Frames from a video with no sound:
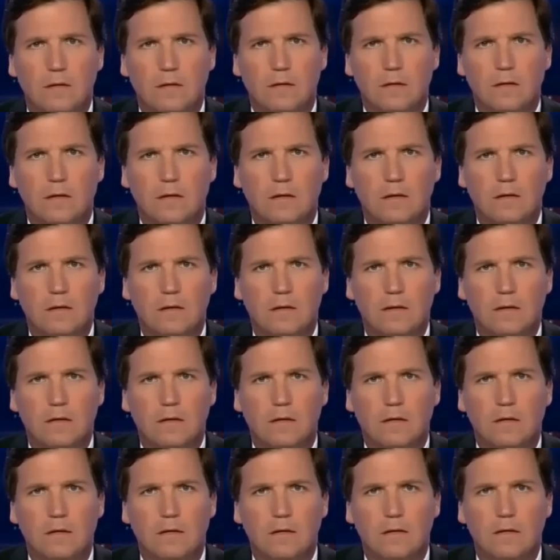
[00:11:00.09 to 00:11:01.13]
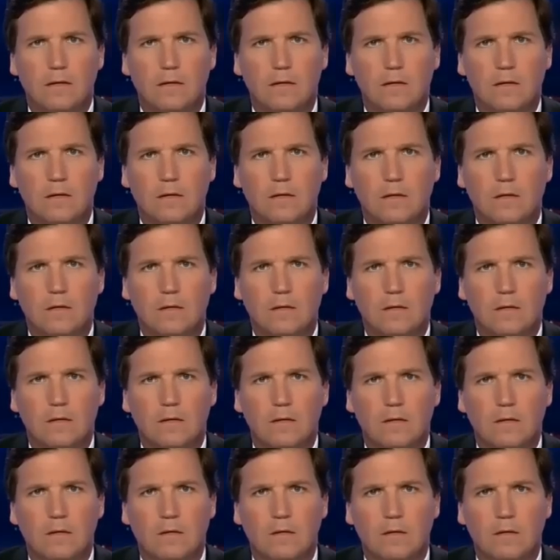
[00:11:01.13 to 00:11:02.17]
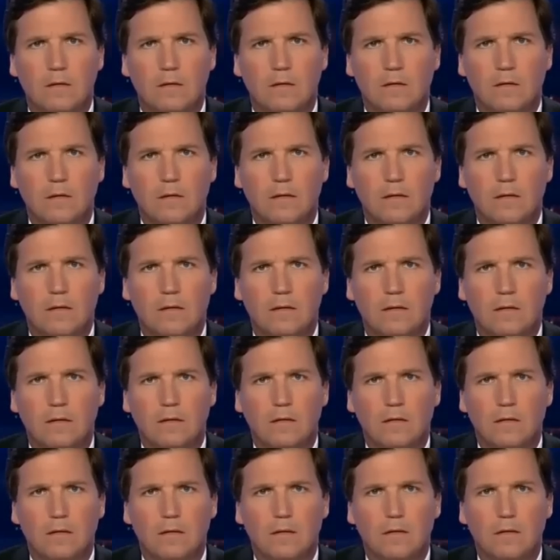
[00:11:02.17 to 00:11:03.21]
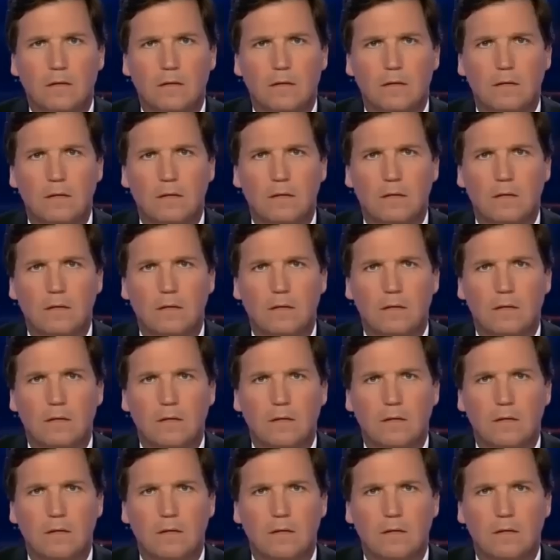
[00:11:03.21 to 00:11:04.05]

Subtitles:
The person shown says nothing.